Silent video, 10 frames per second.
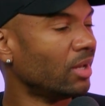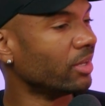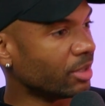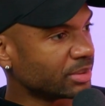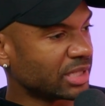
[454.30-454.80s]

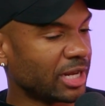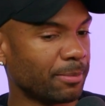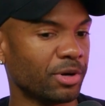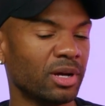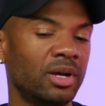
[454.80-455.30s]
You know what I'm saying?
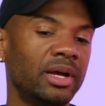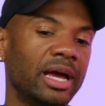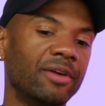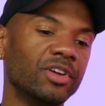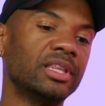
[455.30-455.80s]
But
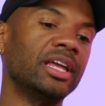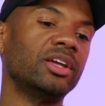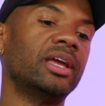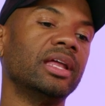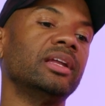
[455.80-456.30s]
if you think you
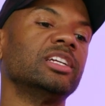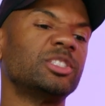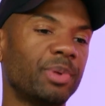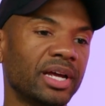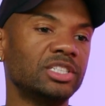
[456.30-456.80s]
get in this
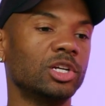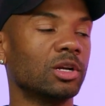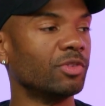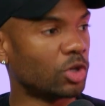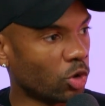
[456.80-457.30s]
space, you're gonna
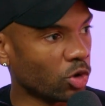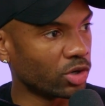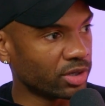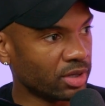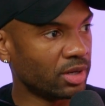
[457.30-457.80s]

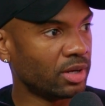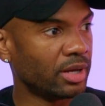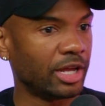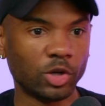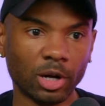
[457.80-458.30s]
record,
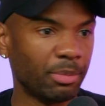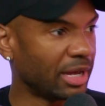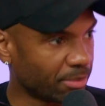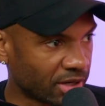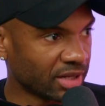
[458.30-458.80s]
you're gonna
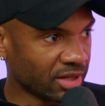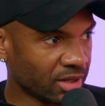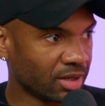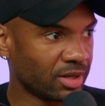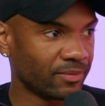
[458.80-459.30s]
make money,
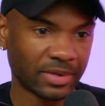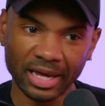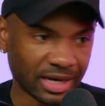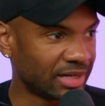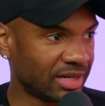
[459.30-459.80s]

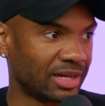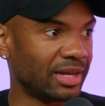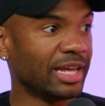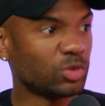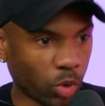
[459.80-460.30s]
that ain't it.
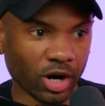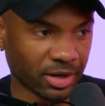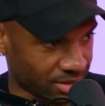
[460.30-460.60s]
It's work.